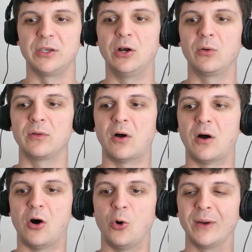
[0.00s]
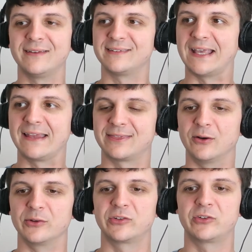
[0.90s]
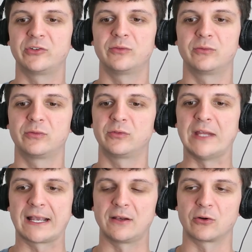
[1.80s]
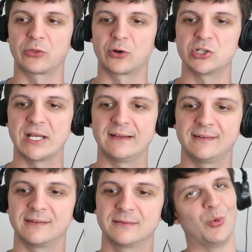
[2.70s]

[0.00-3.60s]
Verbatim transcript: You don't always get those second or third chances.